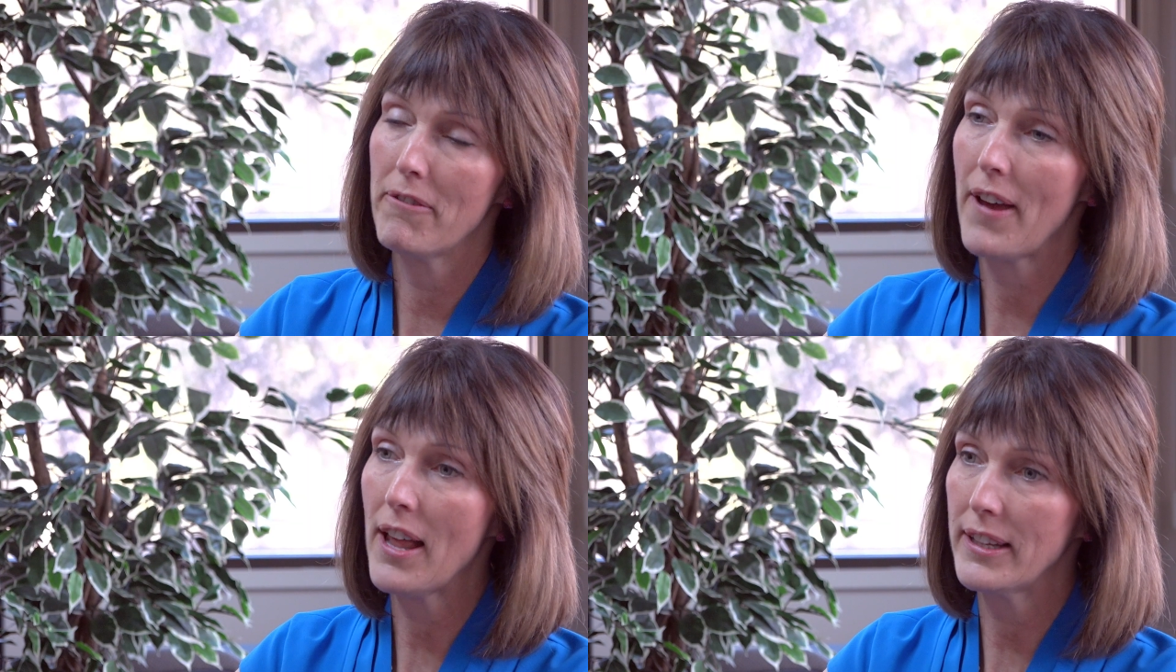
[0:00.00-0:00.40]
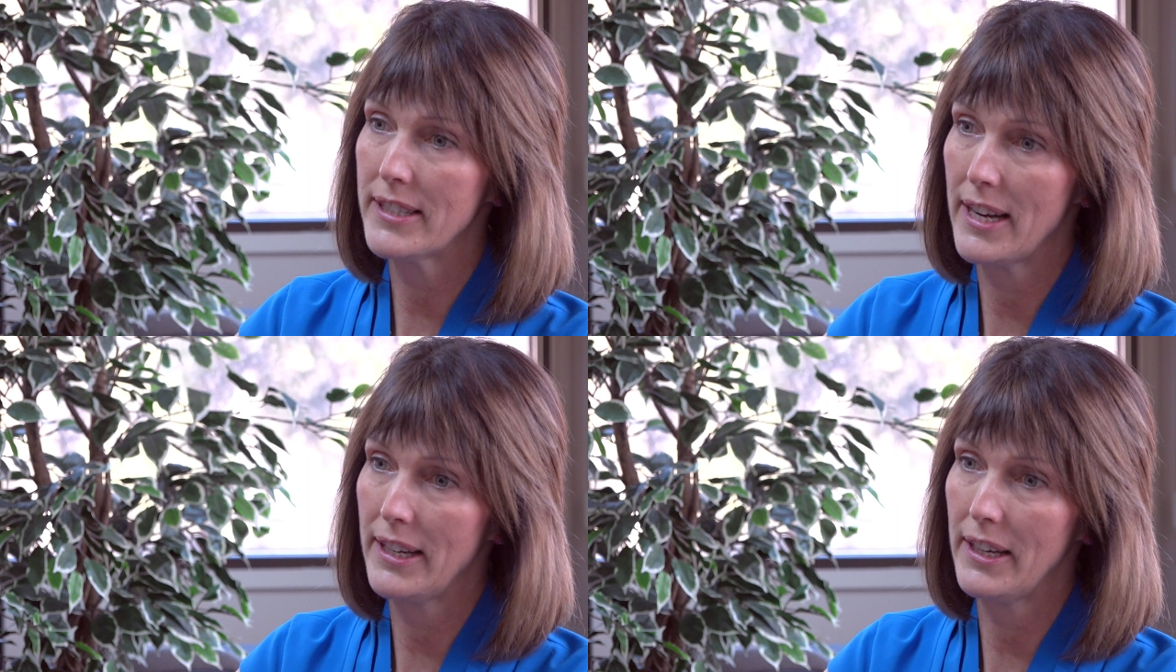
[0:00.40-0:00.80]

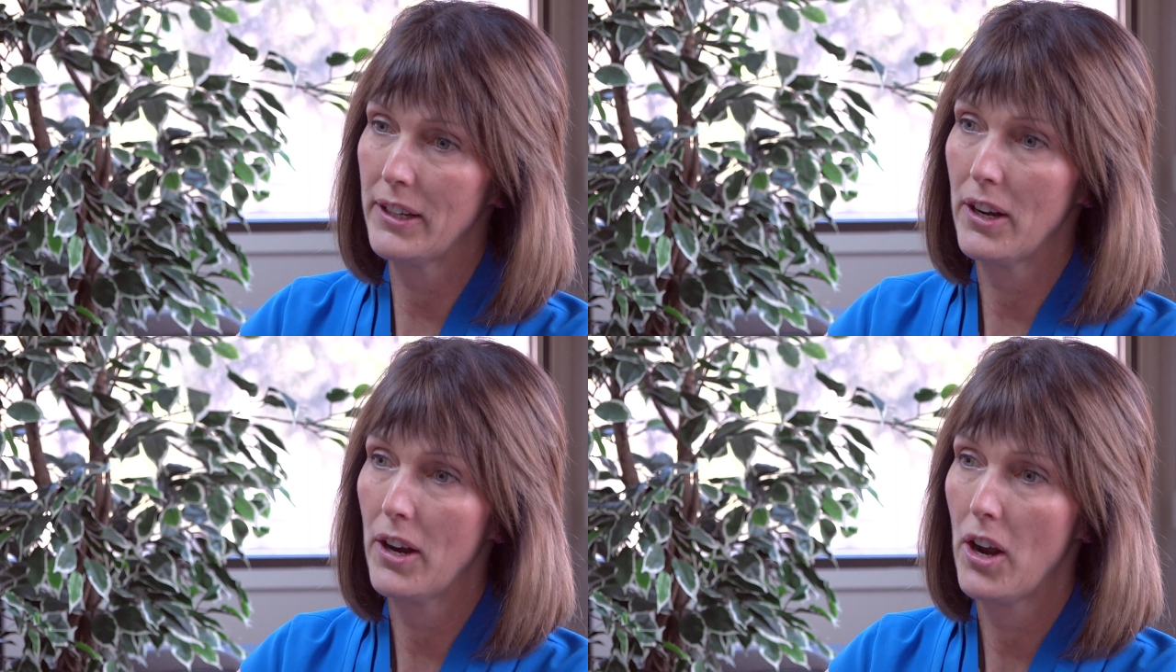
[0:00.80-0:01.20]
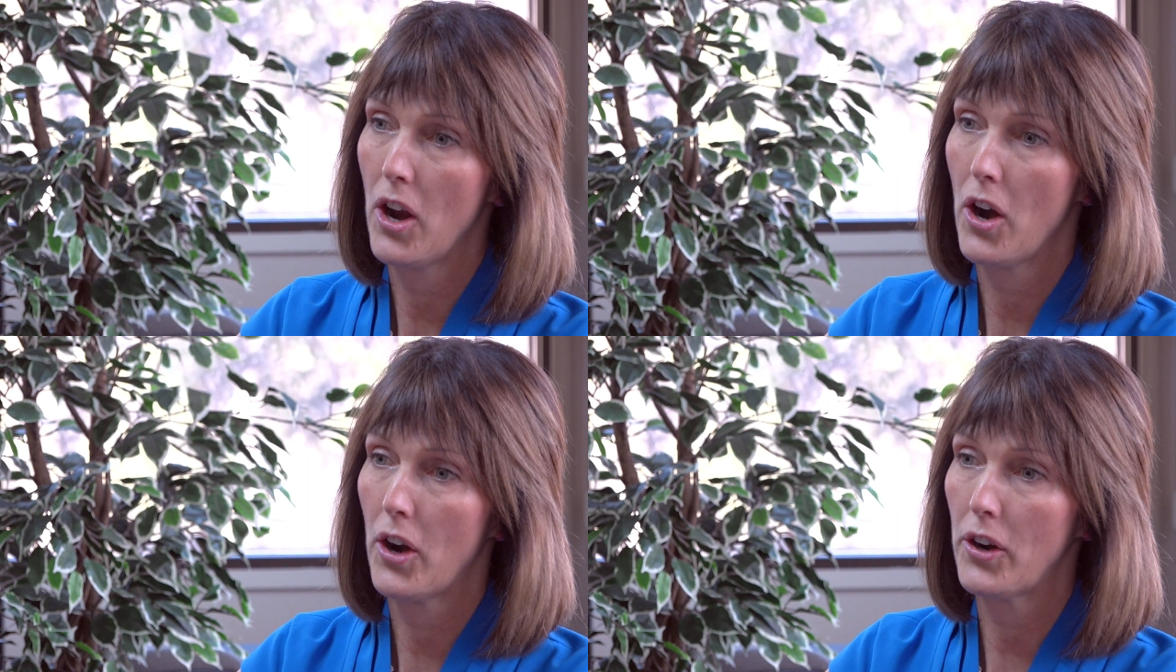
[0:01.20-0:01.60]
validating
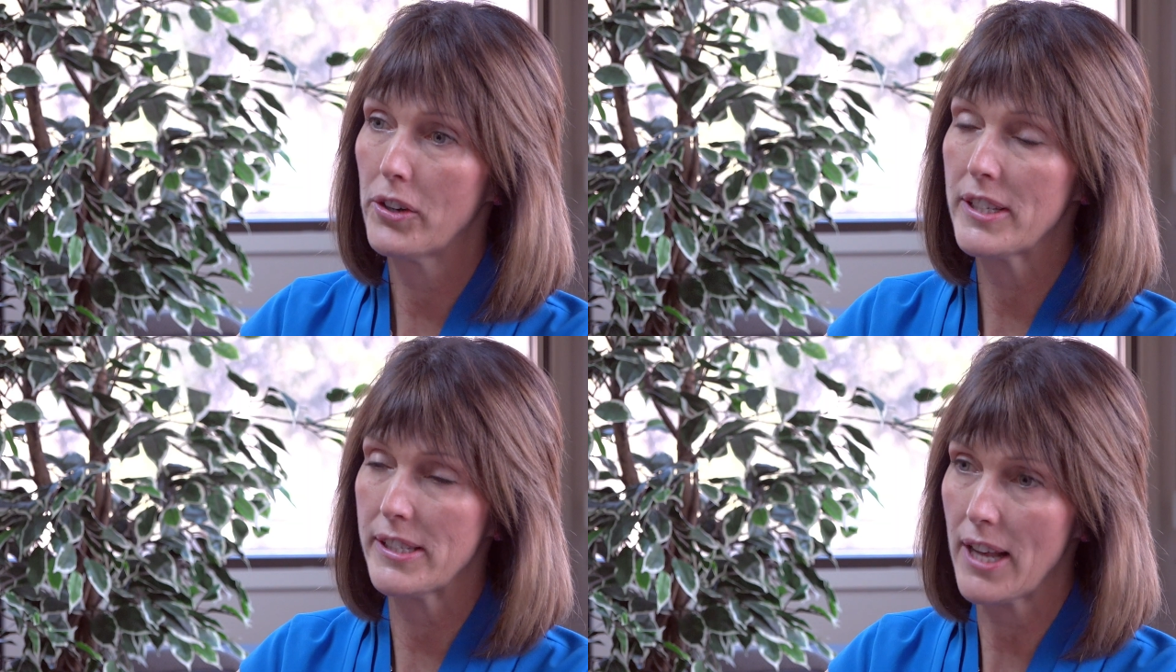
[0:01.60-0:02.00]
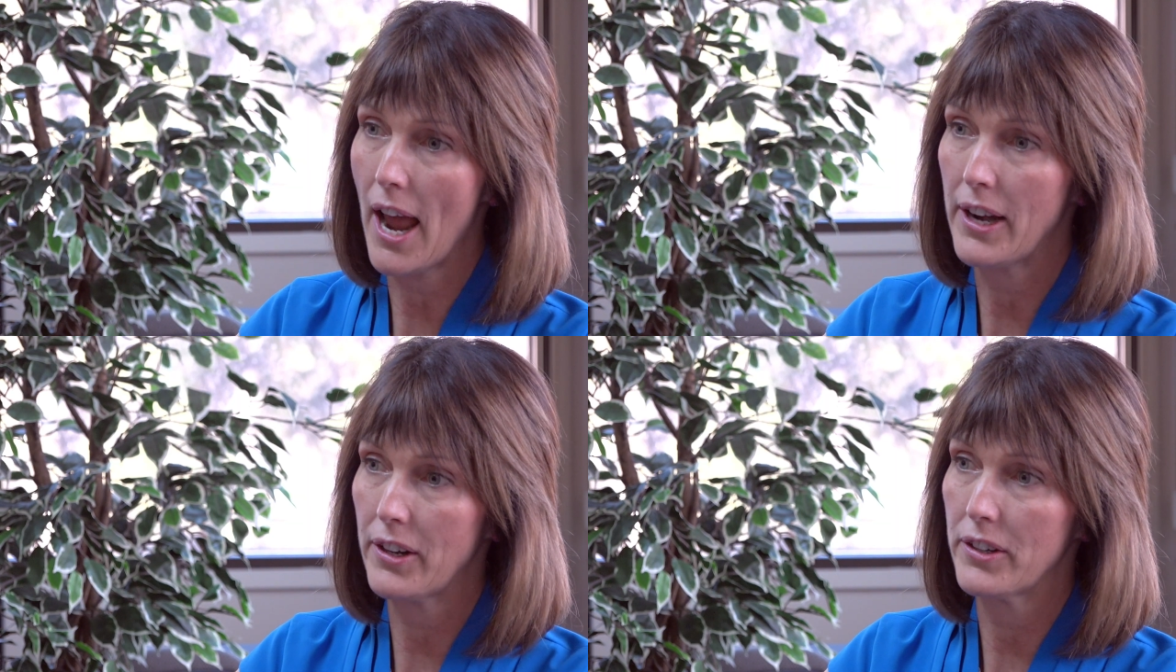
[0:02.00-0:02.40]
her
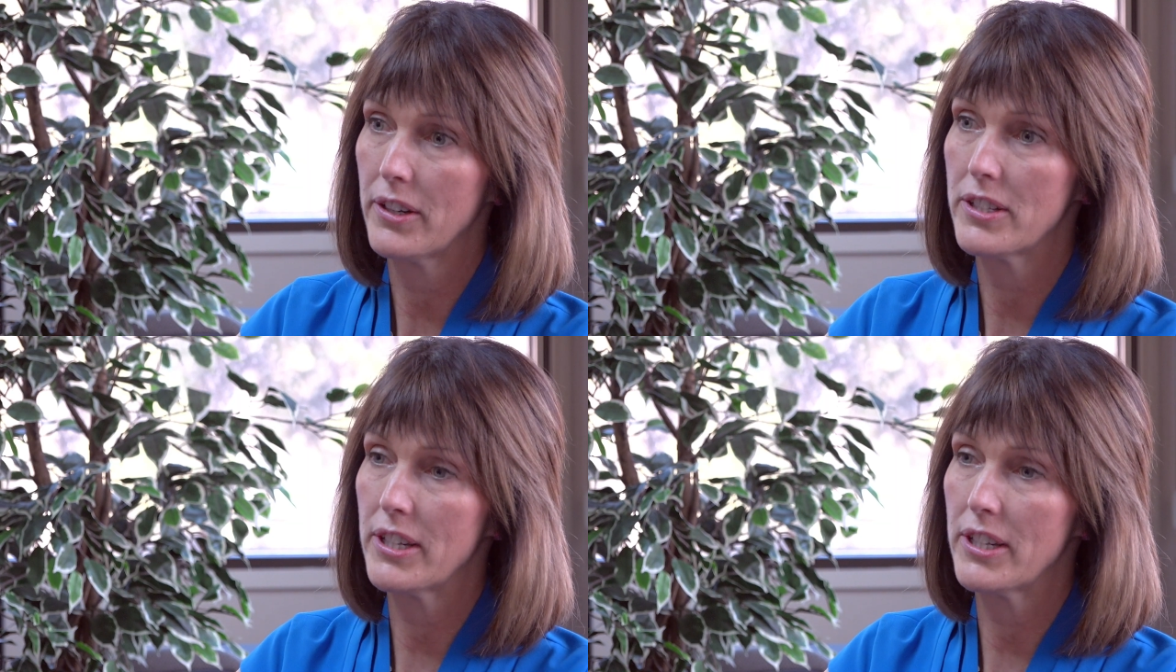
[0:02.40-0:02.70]
desire